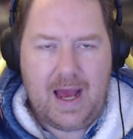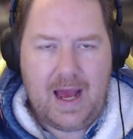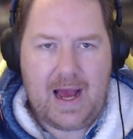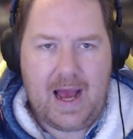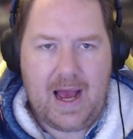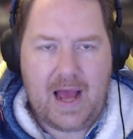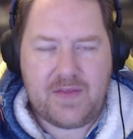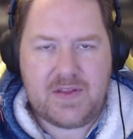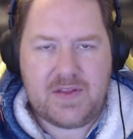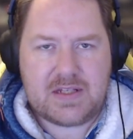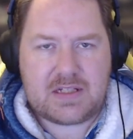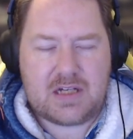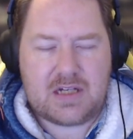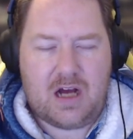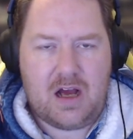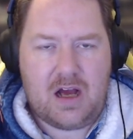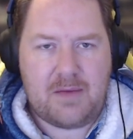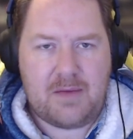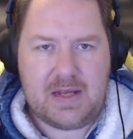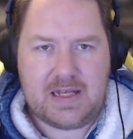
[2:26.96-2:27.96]
And this
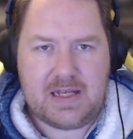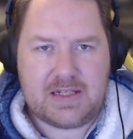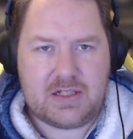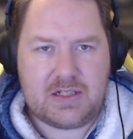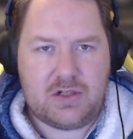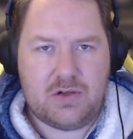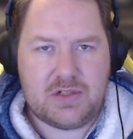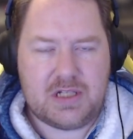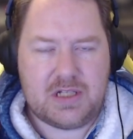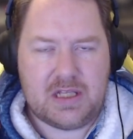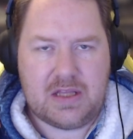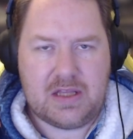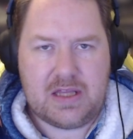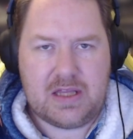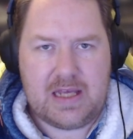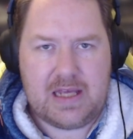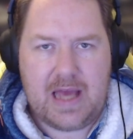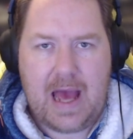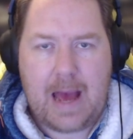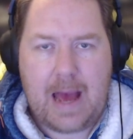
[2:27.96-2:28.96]
time it's using
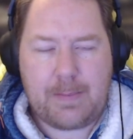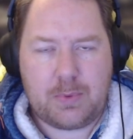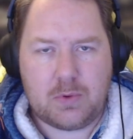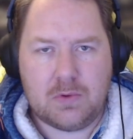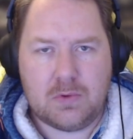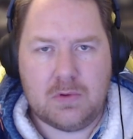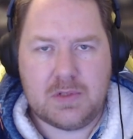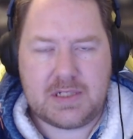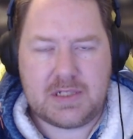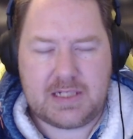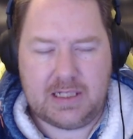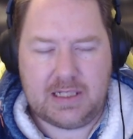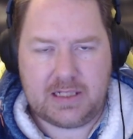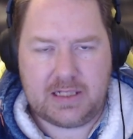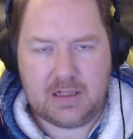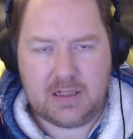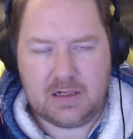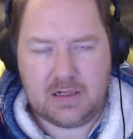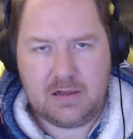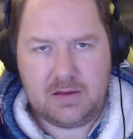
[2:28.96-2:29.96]
the Apple
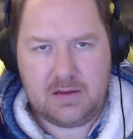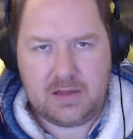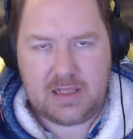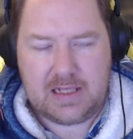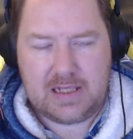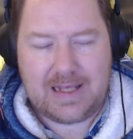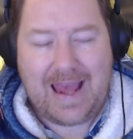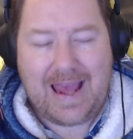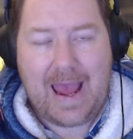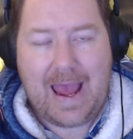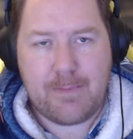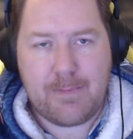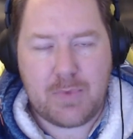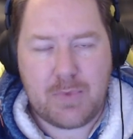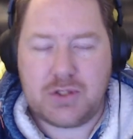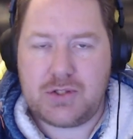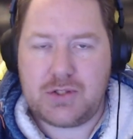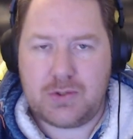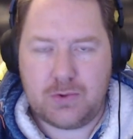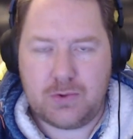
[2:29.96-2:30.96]
Silicon, the
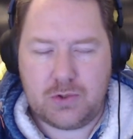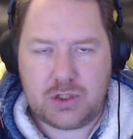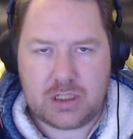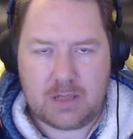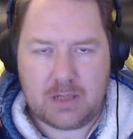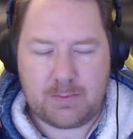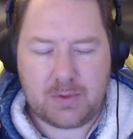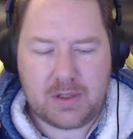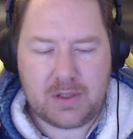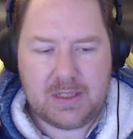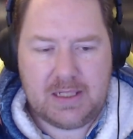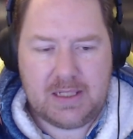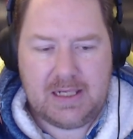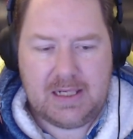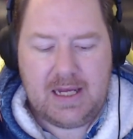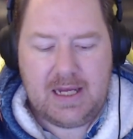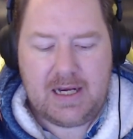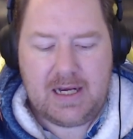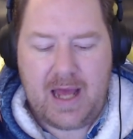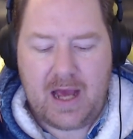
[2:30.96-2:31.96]
M2 chip.
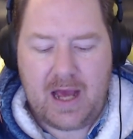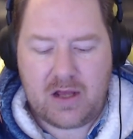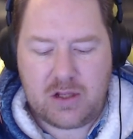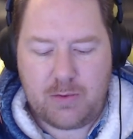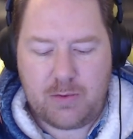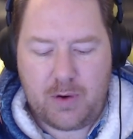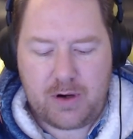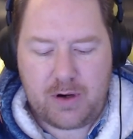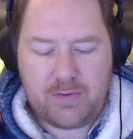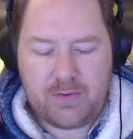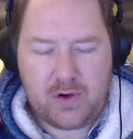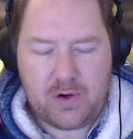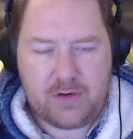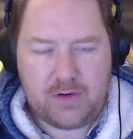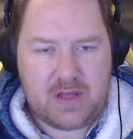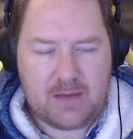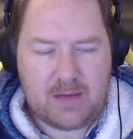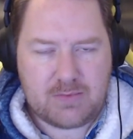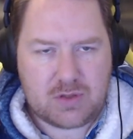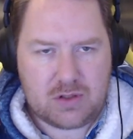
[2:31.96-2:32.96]
Now, you won't have heard
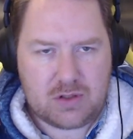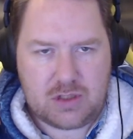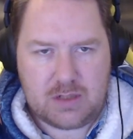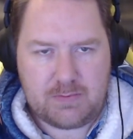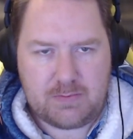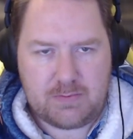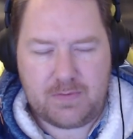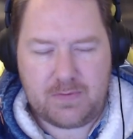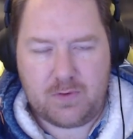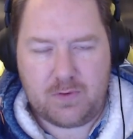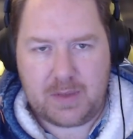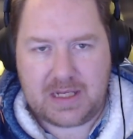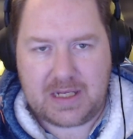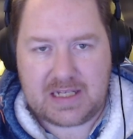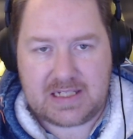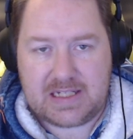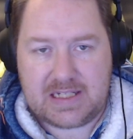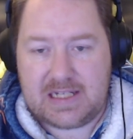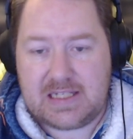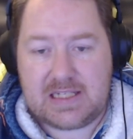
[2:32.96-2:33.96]
of the M2 chip before
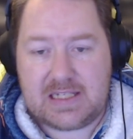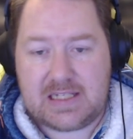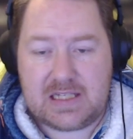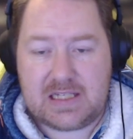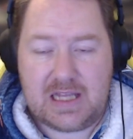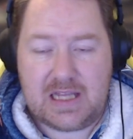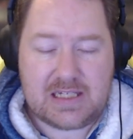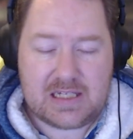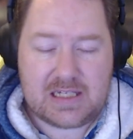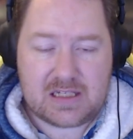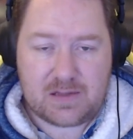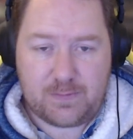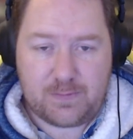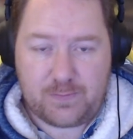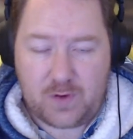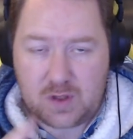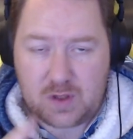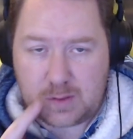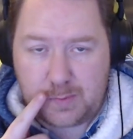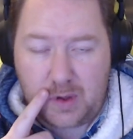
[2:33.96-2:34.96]
because this is the
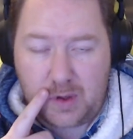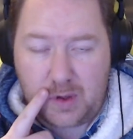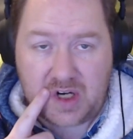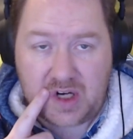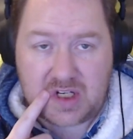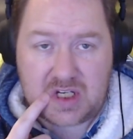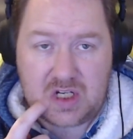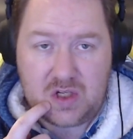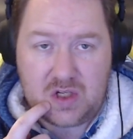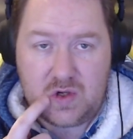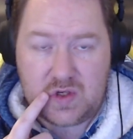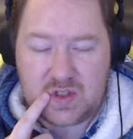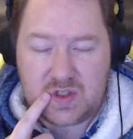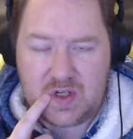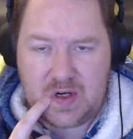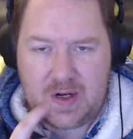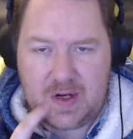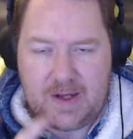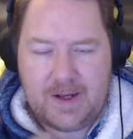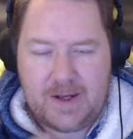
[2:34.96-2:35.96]
first product to use
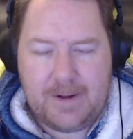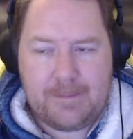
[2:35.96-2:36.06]
it.